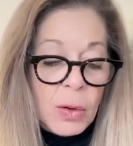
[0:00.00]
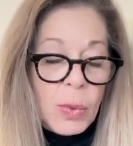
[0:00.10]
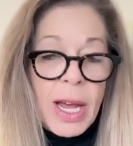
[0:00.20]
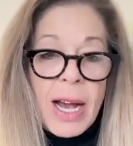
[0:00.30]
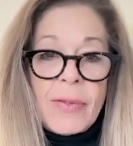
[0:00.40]

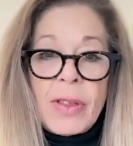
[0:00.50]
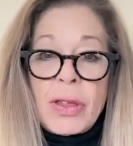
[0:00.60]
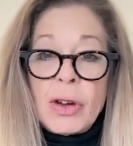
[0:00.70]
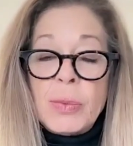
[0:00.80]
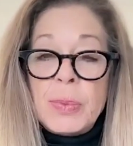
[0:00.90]
We have the
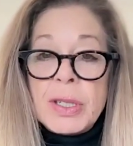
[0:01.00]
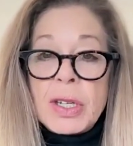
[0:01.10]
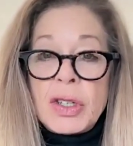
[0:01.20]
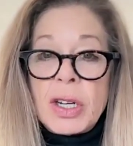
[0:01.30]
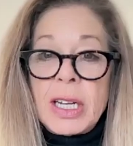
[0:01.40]
third
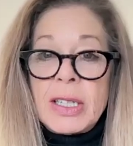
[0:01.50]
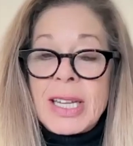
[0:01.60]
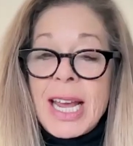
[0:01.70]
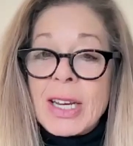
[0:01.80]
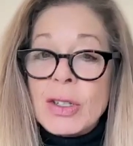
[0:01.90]
position is
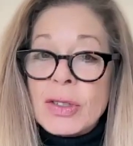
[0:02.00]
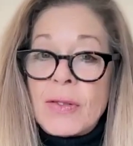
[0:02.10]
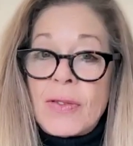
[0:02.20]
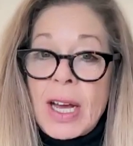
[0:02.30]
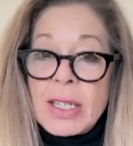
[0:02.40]
the angel's
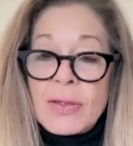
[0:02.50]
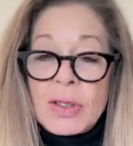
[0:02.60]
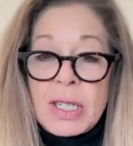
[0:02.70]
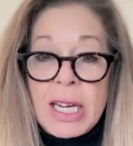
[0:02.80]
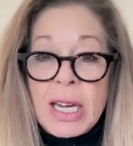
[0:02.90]
advice
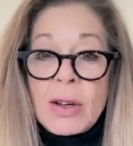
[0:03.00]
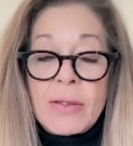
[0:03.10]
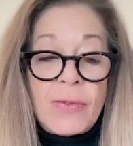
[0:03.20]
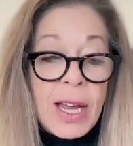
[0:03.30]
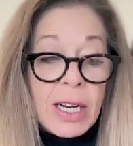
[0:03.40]
for taking
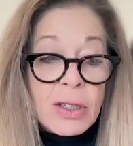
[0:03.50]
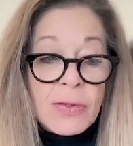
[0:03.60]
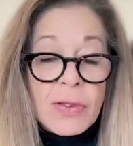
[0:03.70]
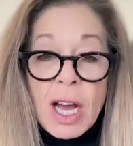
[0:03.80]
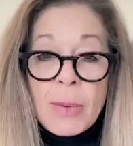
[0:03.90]
advantage
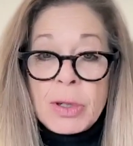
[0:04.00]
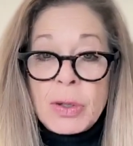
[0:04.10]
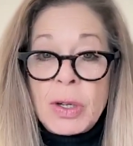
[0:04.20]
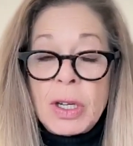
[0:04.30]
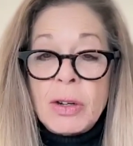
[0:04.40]
of the
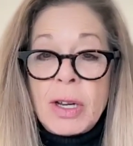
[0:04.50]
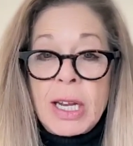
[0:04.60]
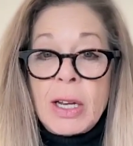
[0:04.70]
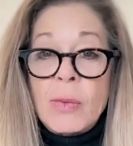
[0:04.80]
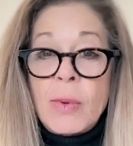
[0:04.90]
opportunity or
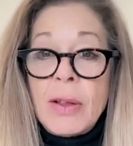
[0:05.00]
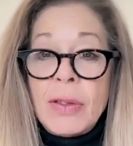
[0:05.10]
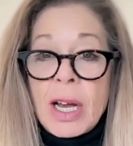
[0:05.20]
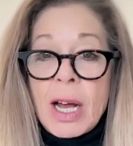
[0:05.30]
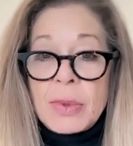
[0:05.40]
getting around
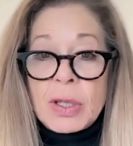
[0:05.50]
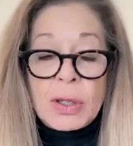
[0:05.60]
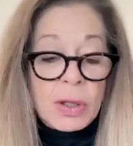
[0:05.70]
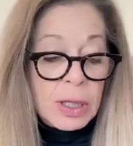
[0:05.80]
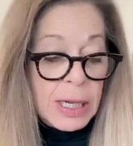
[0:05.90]
the
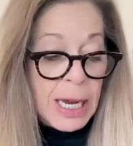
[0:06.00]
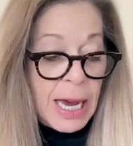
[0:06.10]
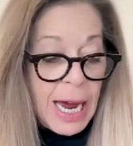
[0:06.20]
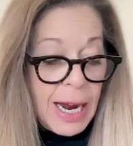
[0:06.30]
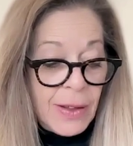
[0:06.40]
obstacle.
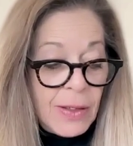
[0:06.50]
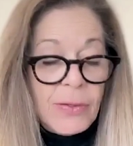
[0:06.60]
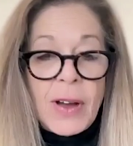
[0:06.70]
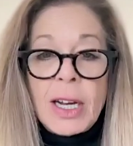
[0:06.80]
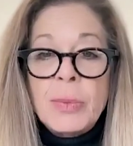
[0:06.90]
And then the
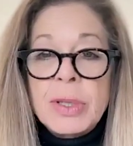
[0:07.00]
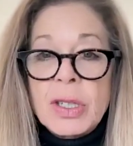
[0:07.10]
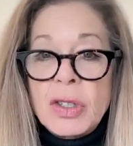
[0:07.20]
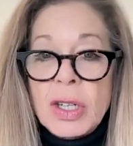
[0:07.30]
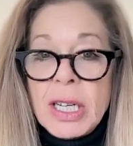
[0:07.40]
final
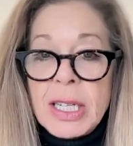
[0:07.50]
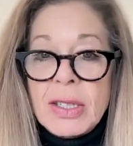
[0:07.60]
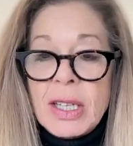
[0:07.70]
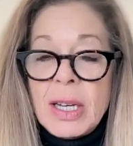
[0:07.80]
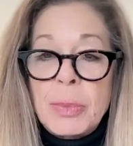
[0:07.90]
position
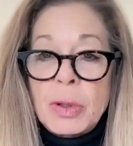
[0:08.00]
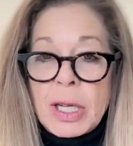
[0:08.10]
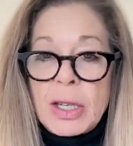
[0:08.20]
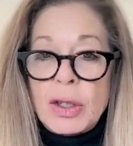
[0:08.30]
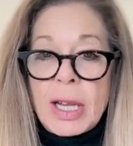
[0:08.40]
is the
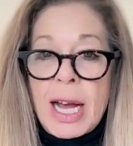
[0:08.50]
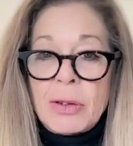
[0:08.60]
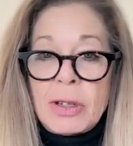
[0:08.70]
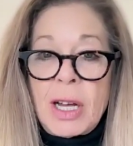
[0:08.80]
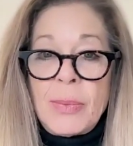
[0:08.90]
potential
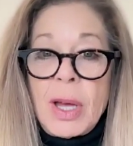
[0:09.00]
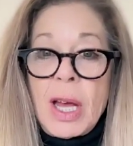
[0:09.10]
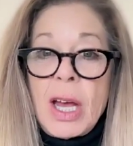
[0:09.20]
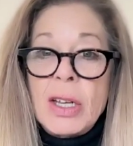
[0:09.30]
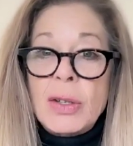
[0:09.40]
outcome.
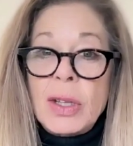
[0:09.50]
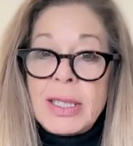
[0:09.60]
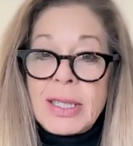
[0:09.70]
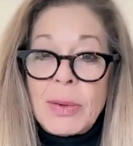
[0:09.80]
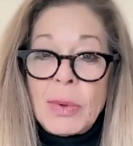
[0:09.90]
So
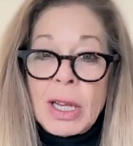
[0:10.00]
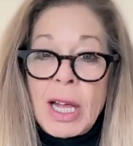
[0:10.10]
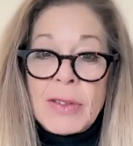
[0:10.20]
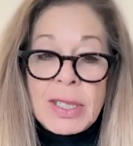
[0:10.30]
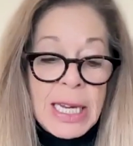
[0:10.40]
let's see where
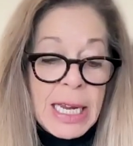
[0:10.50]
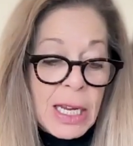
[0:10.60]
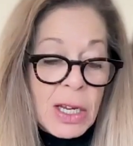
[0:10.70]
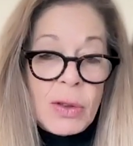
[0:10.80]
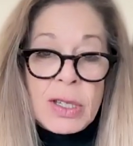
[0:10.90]
love is
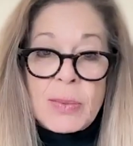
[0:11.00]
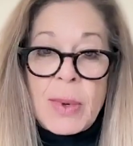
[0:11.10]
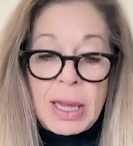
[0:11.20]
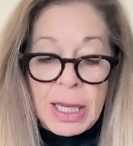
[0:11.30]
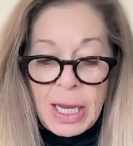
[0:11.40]
taking you this
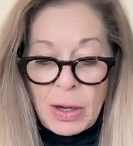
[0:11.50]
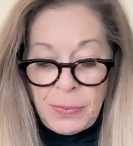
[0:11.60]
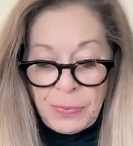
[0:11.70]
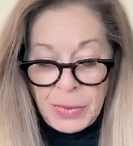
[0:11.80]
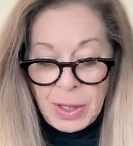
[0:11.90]
month, Leo.